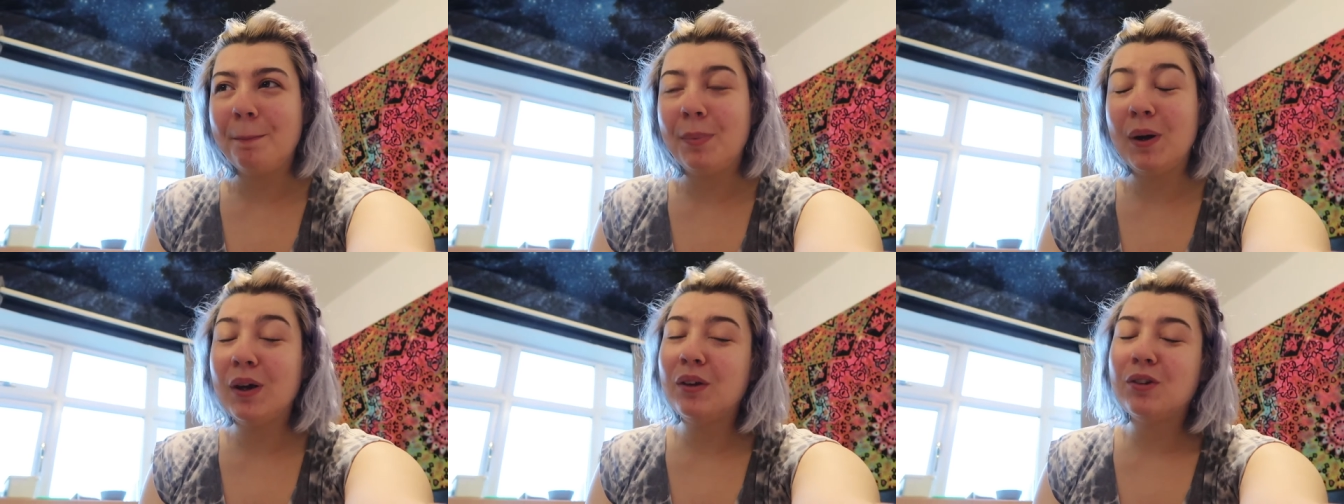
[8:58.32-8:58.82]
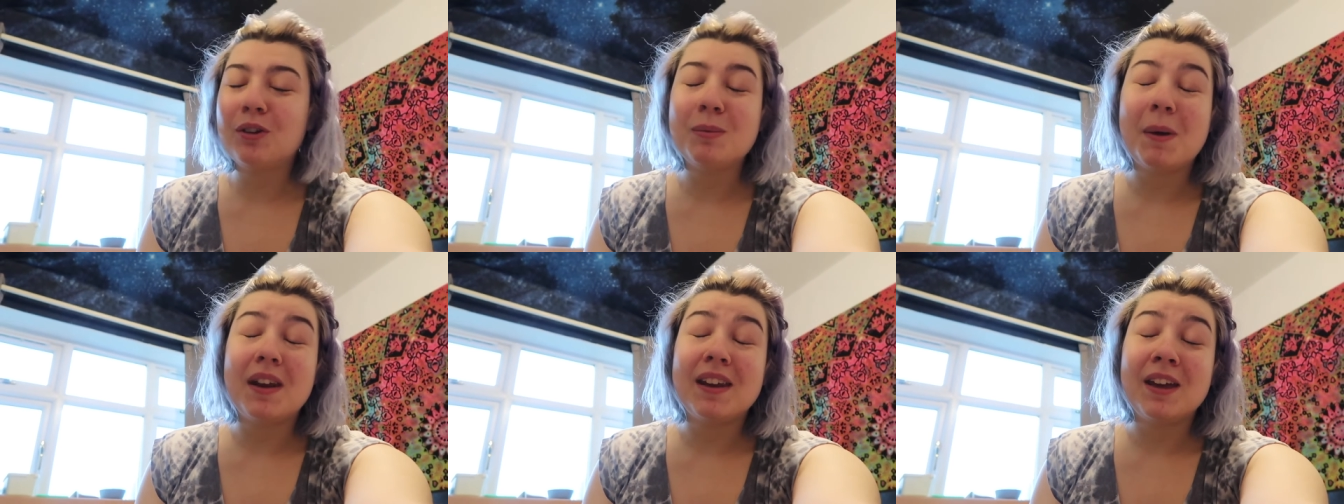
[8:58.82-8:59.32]
But it'll just
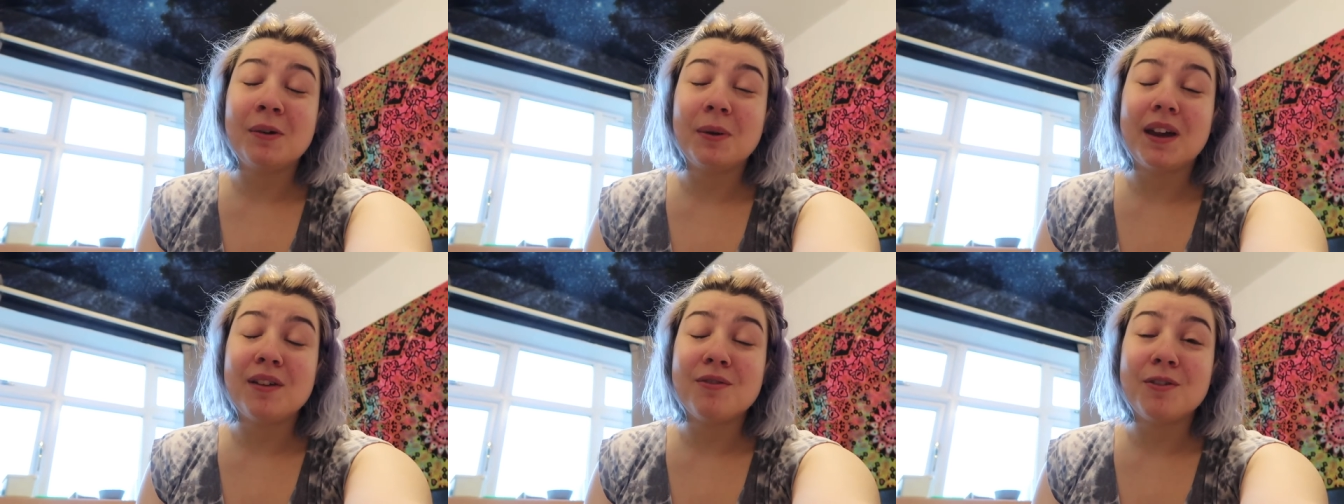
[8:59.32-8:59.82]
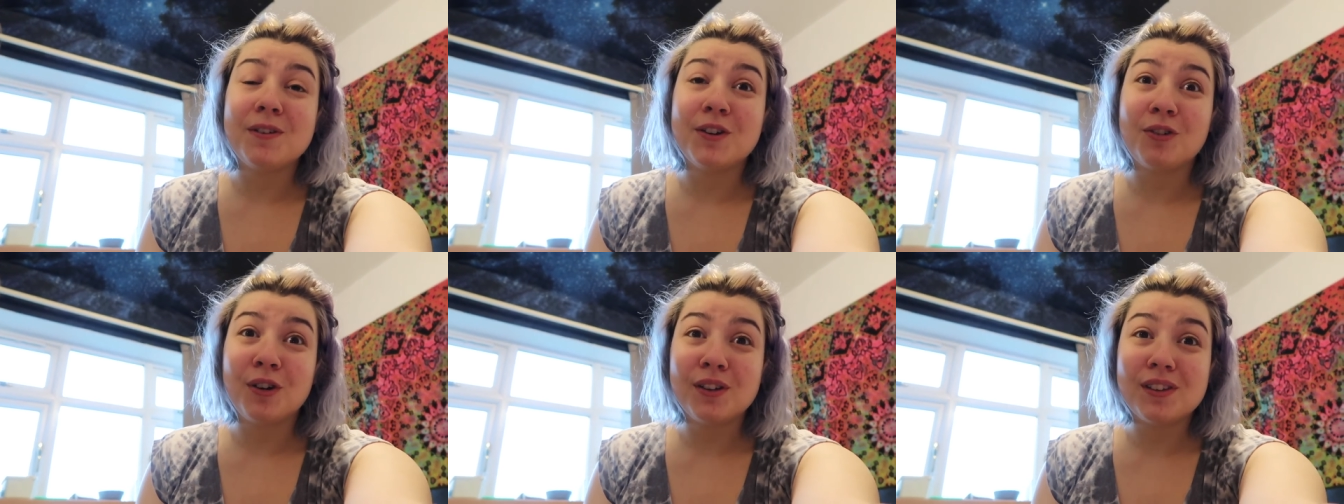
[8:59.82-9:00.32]
depend how quick everything
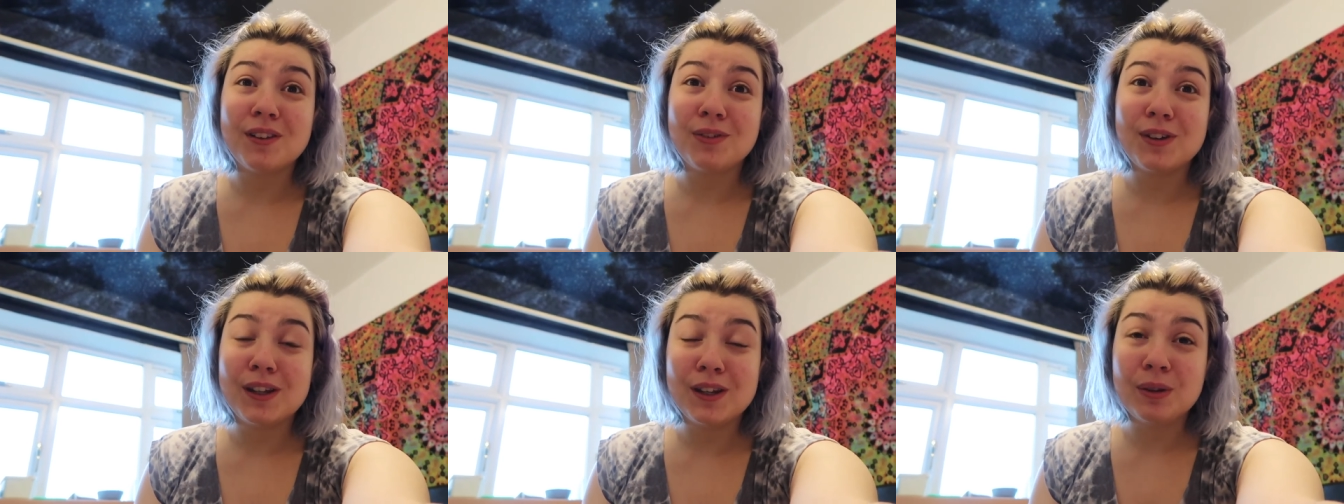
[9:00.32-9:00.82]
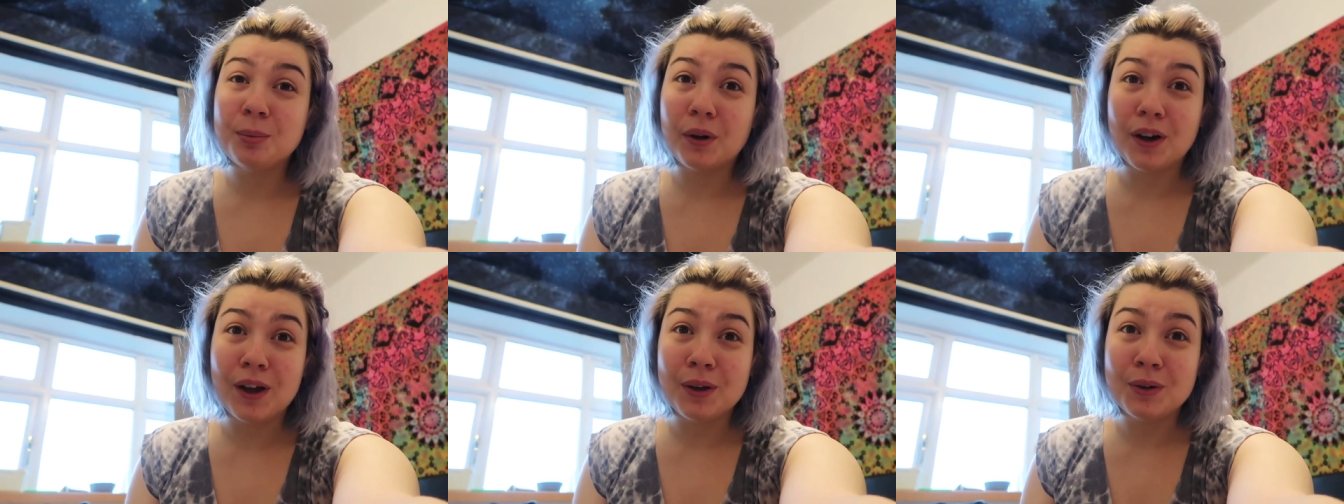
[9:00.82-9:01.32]
dries and if it needs
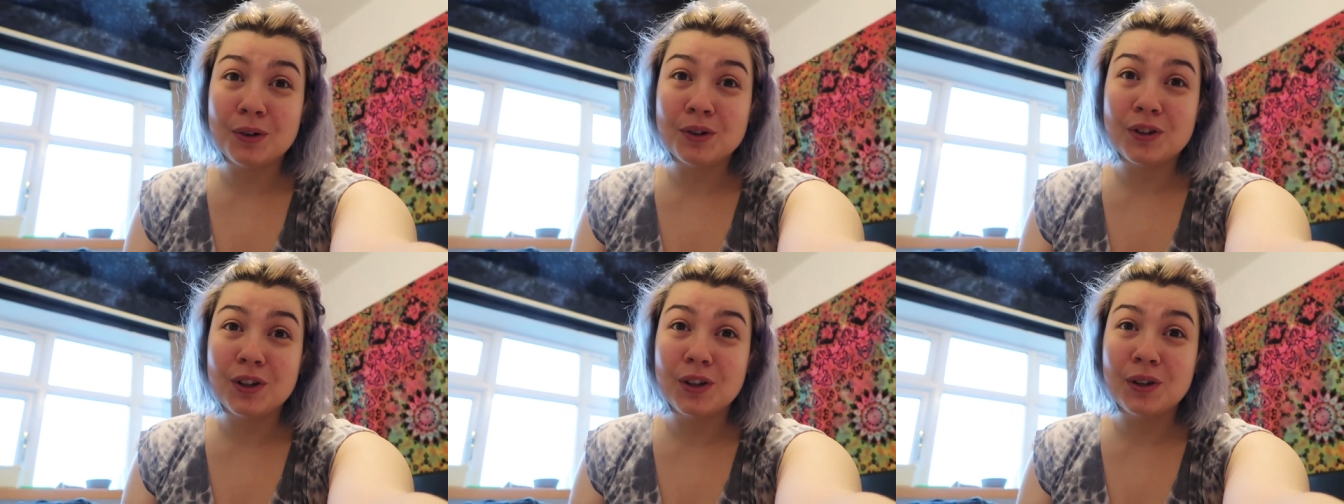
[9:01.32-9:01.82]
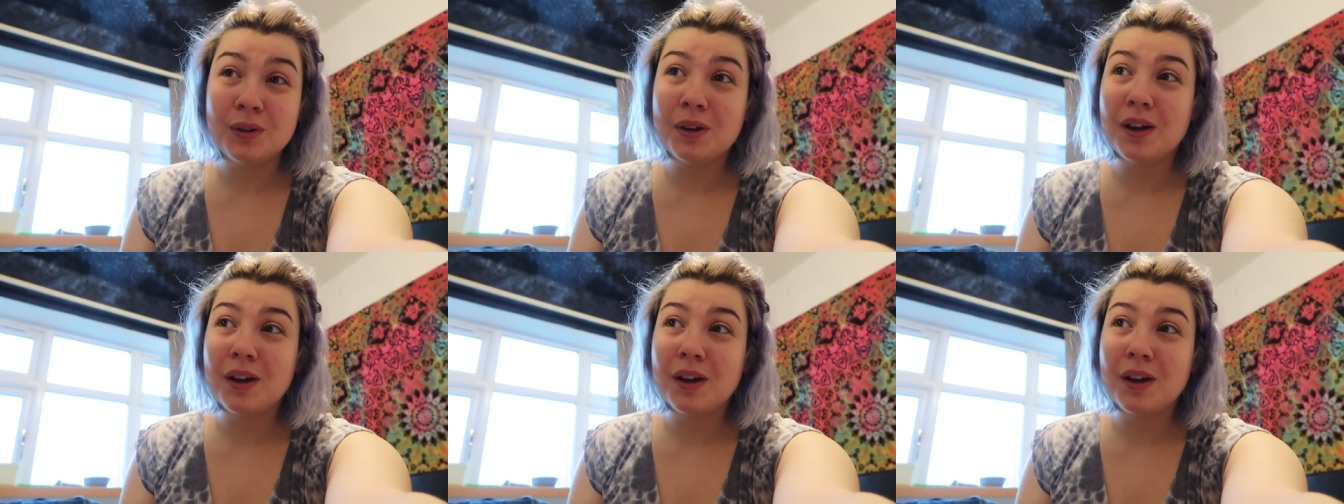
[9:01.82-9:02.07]
one coat or two.